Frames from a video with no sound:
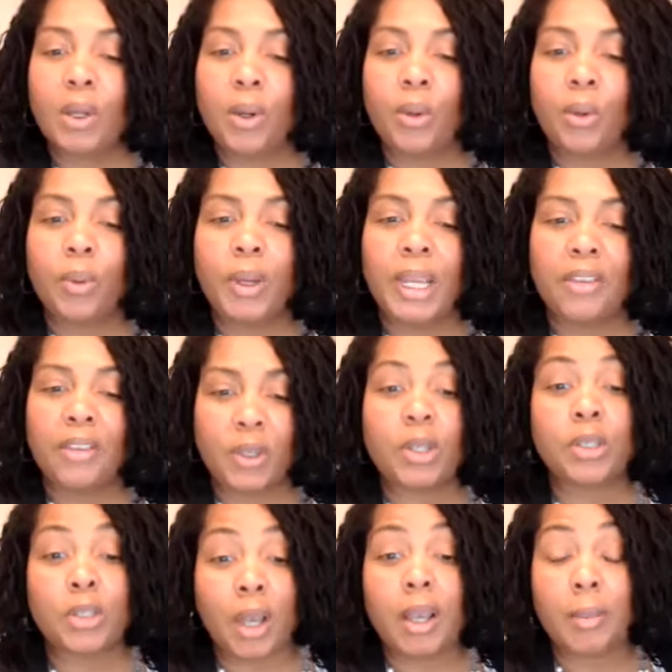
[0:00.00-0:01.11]
so if you
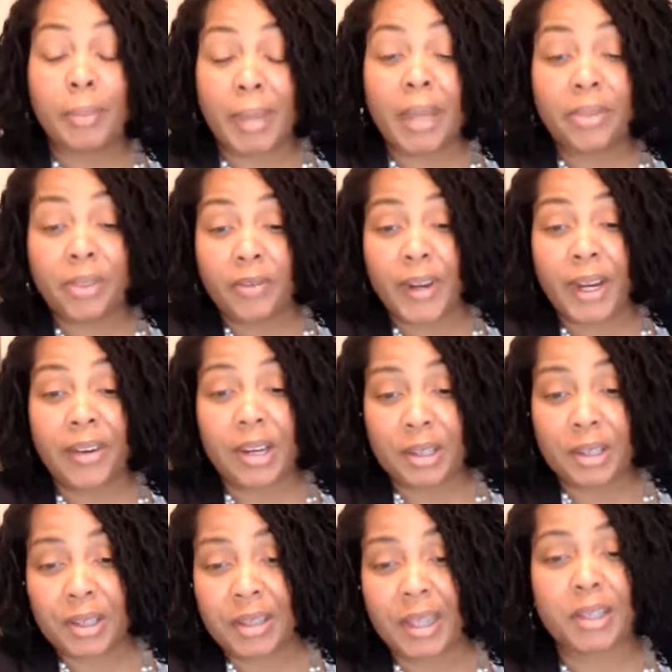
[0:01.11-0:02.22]
could talk about the
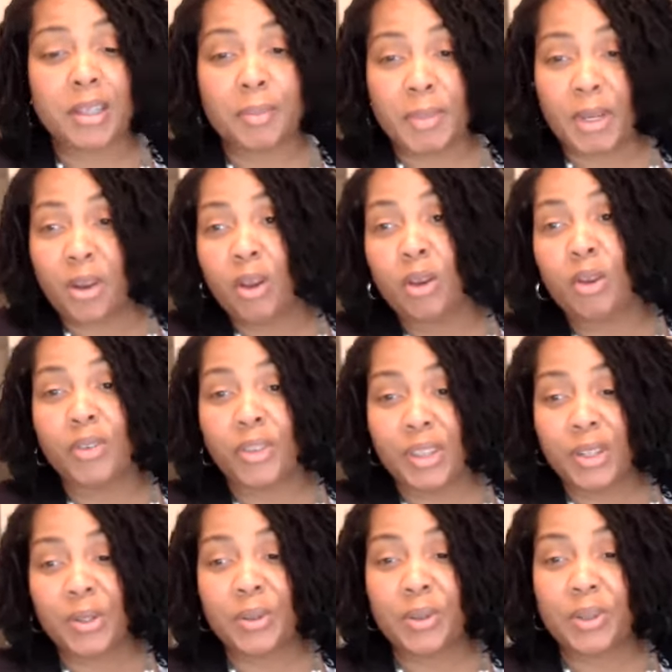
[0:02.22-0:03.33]
variants, because that's been all over the
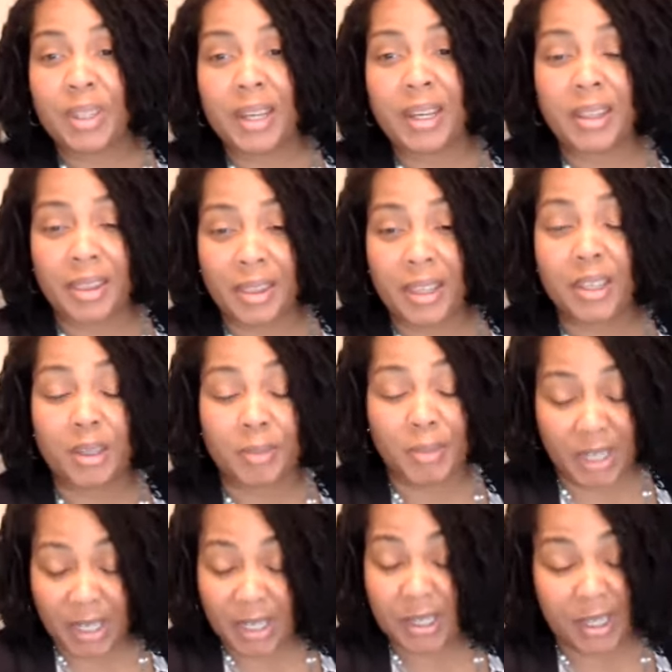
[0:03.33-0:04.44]
news and it's
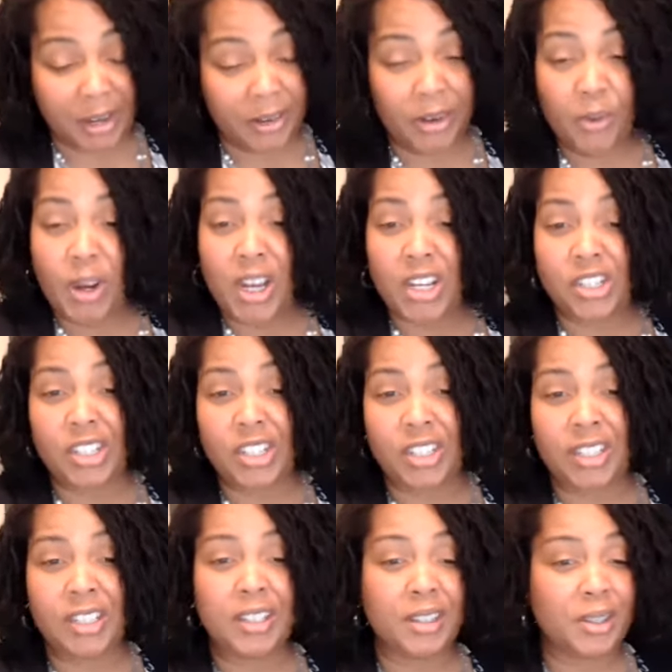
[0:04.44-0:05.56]
been it's here in
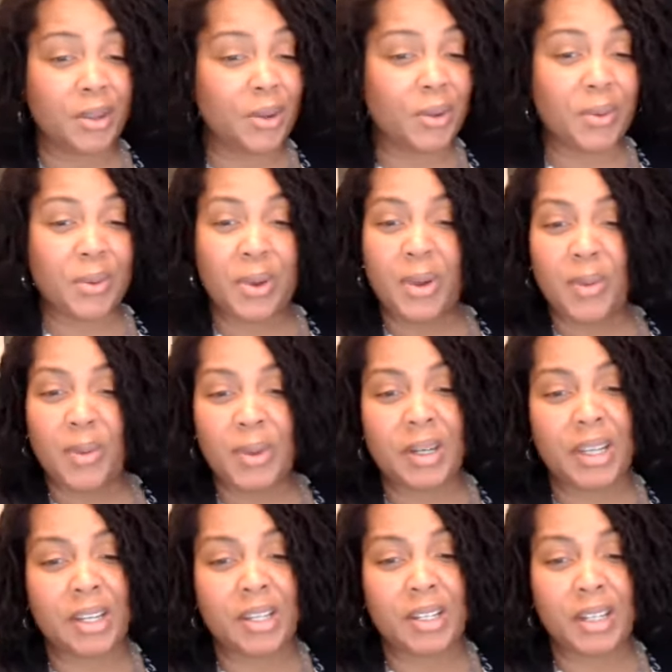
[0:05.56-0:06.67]
Washington. So what
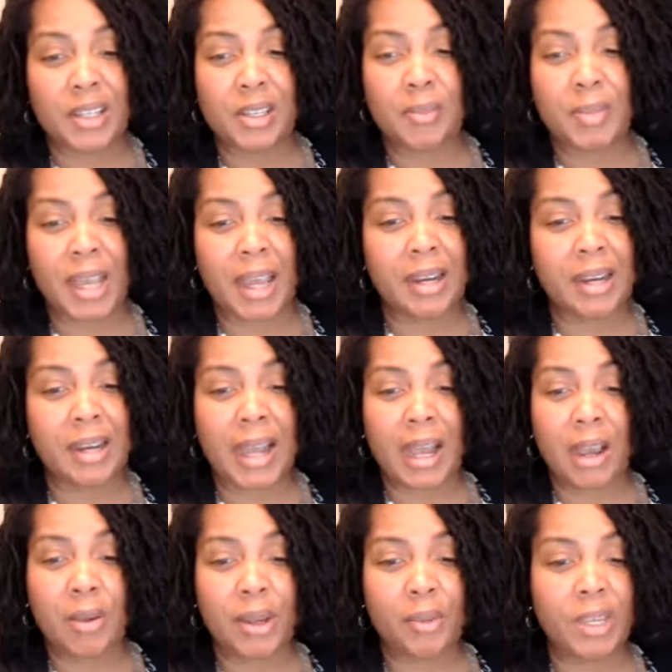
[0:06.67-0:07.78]
can you tell us about it and
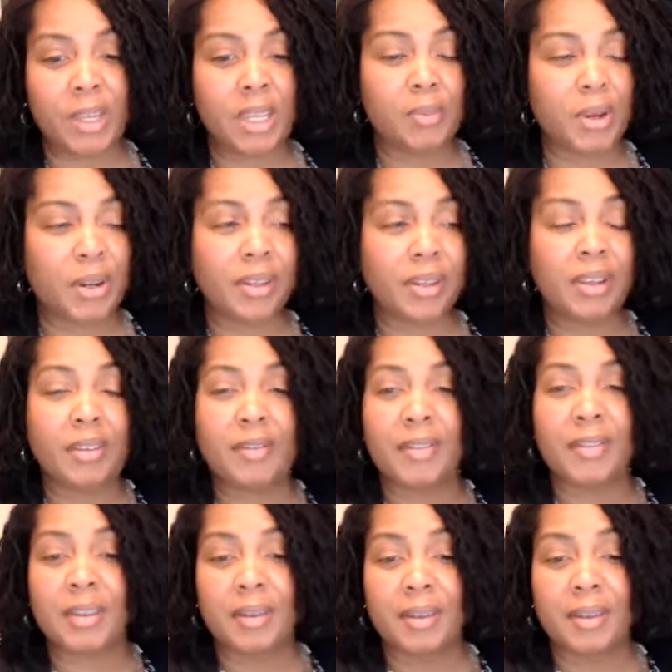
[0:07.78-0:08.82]
how can we keep ourselves